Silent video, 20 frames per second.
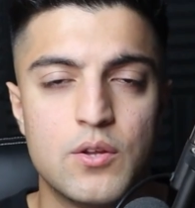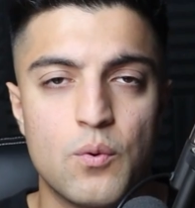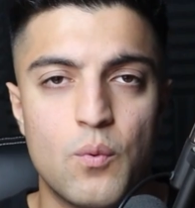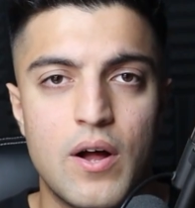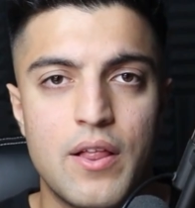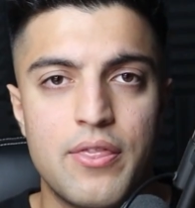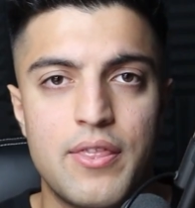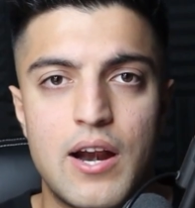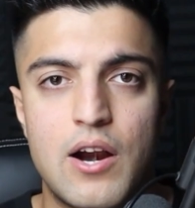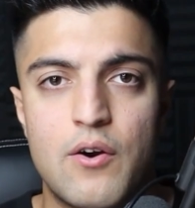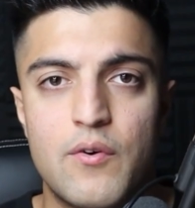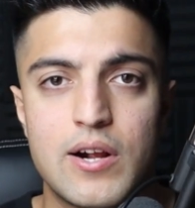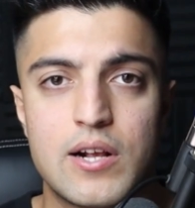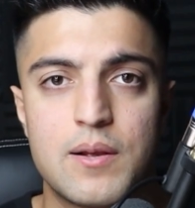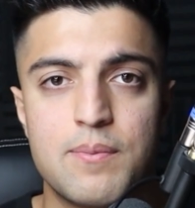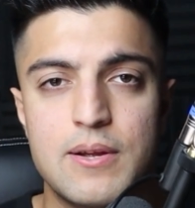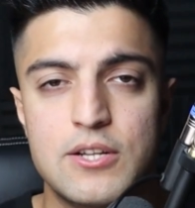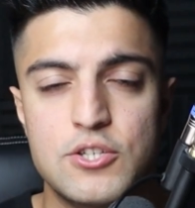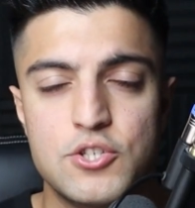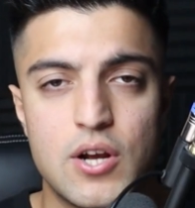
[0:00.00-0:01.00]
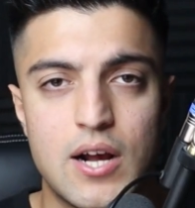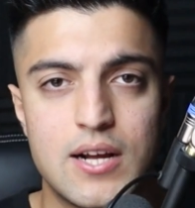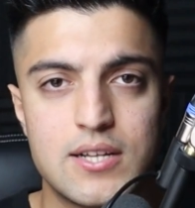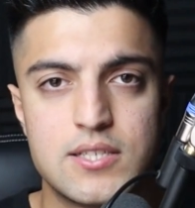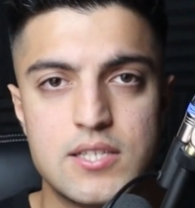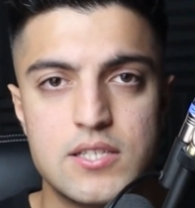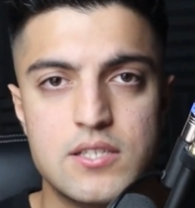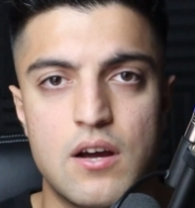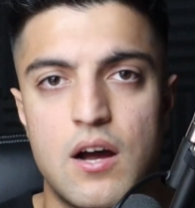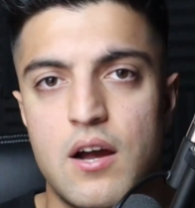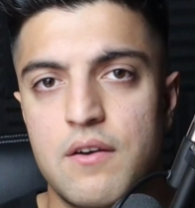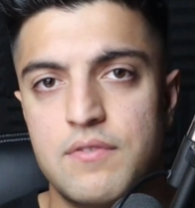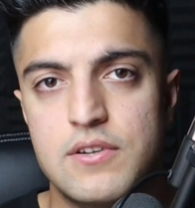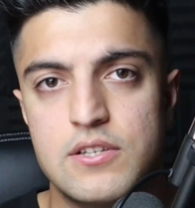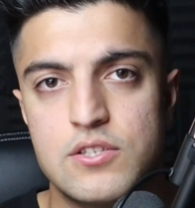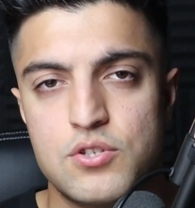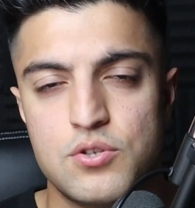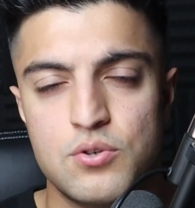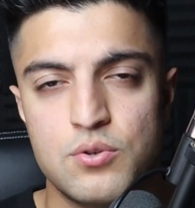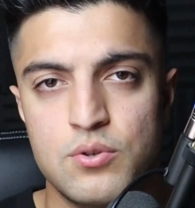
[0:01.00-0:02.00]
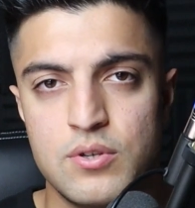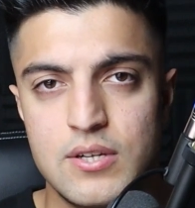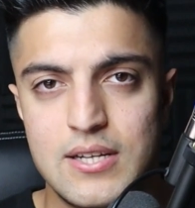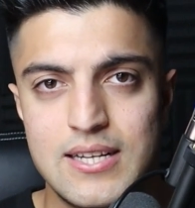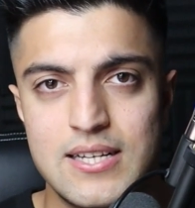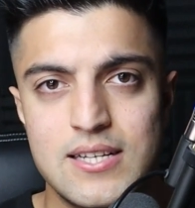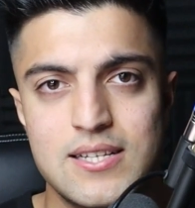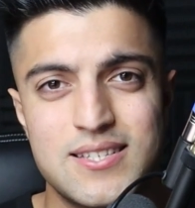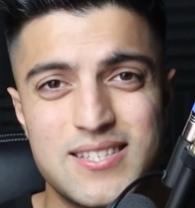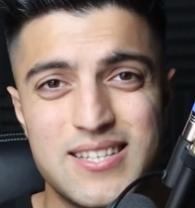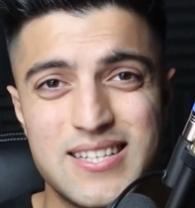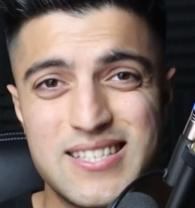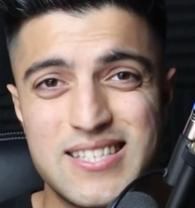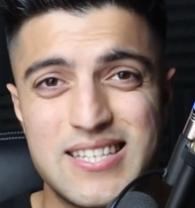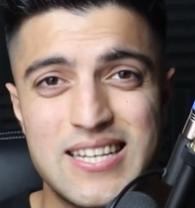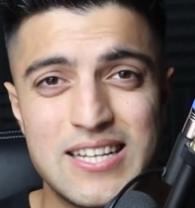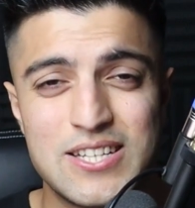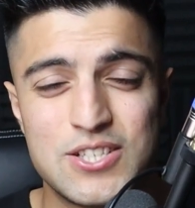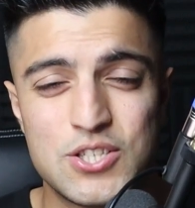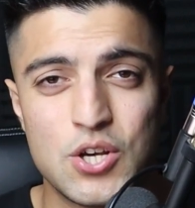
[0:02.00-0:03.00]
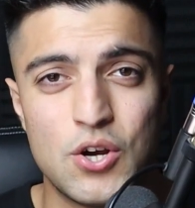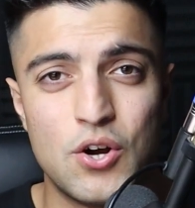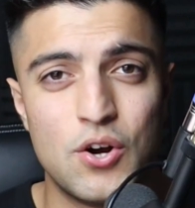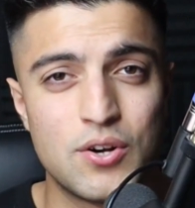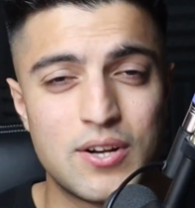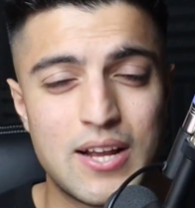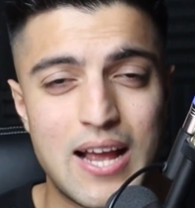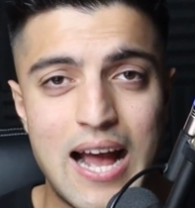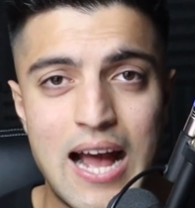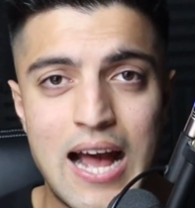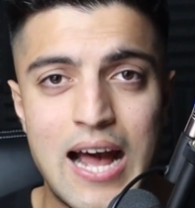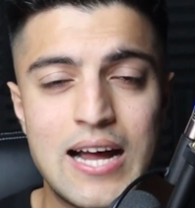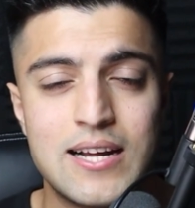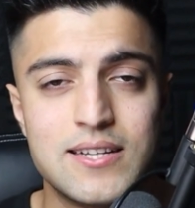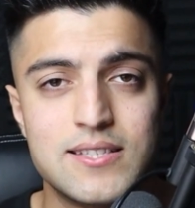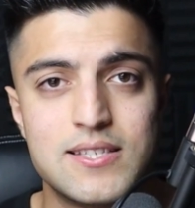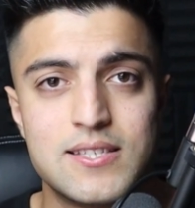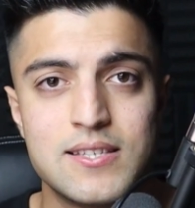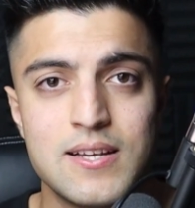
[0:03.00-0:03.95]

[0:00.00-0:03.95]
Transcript: the one that I recommend you guys to dive into is TikTok ads.